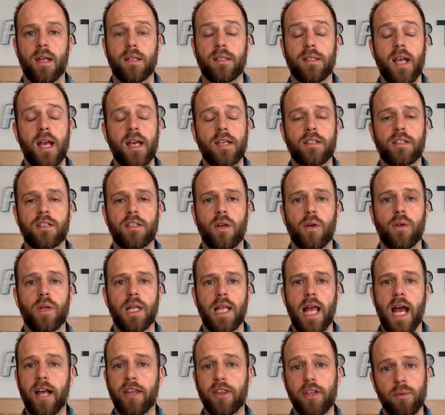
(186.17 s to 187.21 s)
Tests, or the
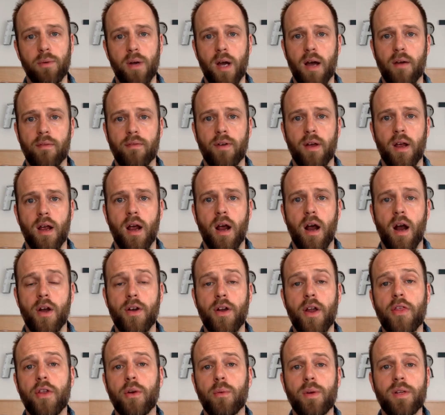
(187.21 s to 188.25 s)
lack thereof, are
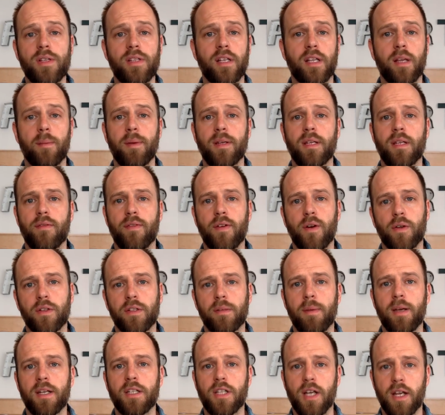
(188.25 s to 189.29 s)
another reason it can be difficult
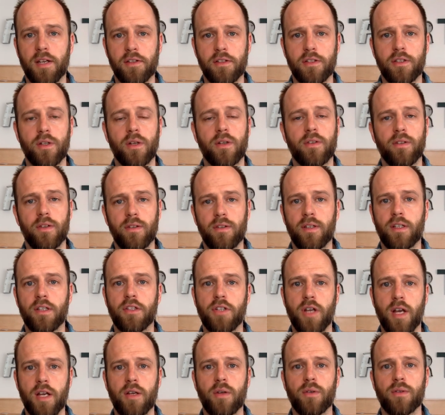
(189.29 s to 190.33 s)
to make changes to your existing
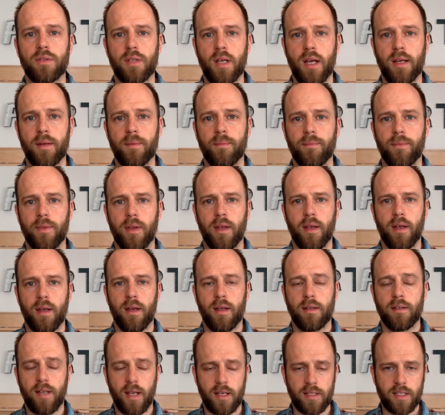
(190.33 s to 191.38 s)
Django site.
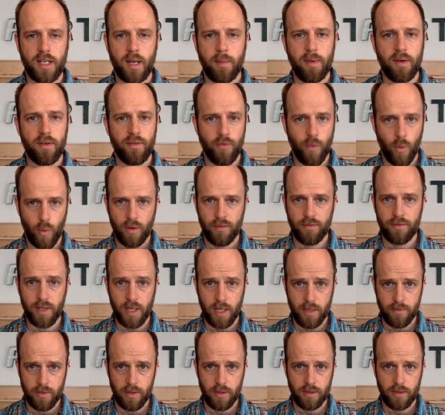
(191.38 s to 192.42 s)
Tests come in four
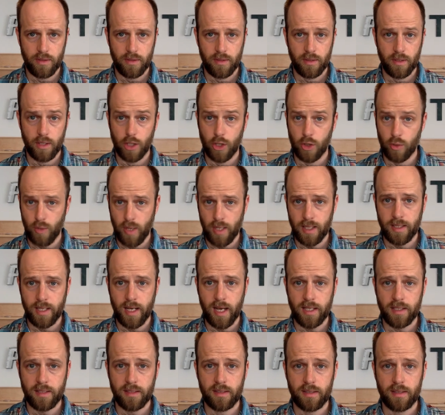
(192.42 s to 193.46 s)
flavors: great
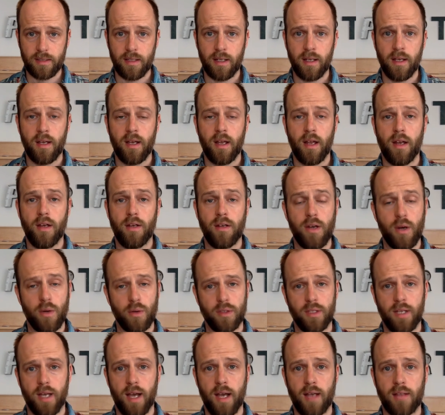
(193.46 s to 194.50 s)
tests, no
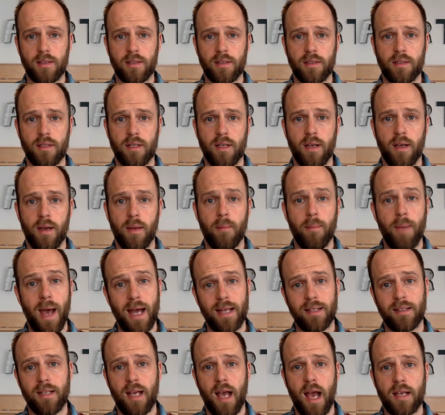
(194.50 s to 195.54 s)
tests,
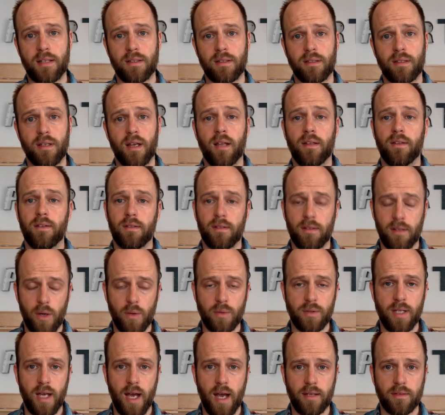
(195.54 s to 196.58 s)
bad tests, and slow
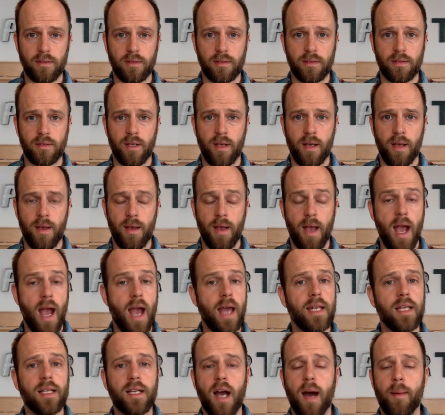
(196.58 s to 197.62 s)
tests.
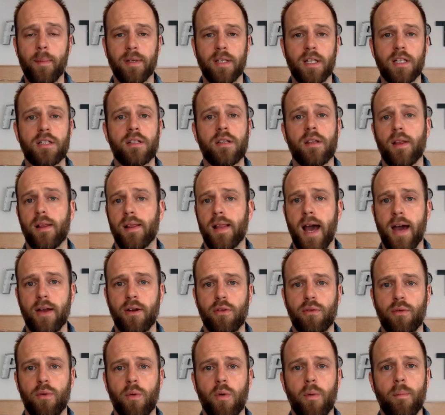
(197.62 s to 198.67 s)
Any combination of the latter
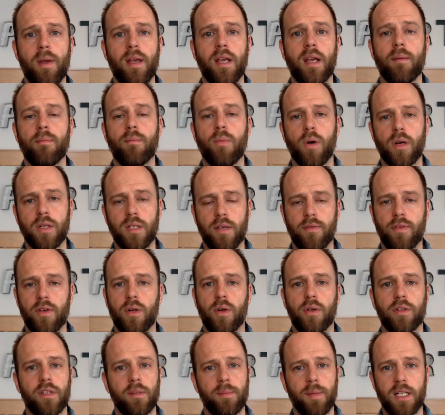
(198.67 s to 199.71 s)
three will make it more
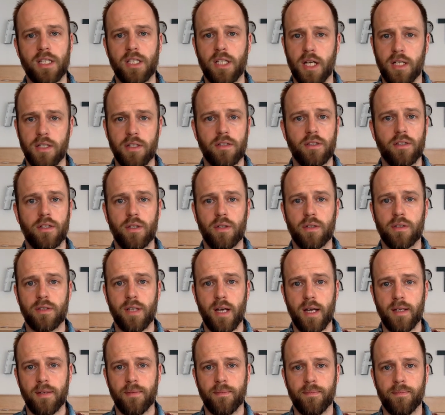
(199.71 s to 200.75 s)
difficult to make changes to your
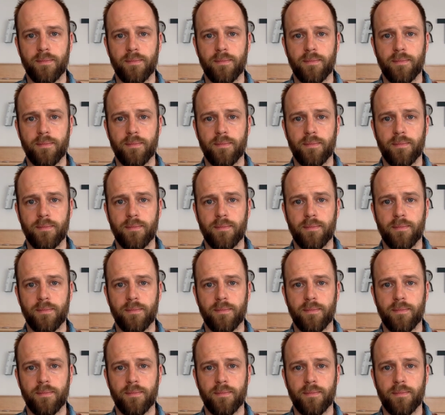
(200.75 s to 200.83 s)
site.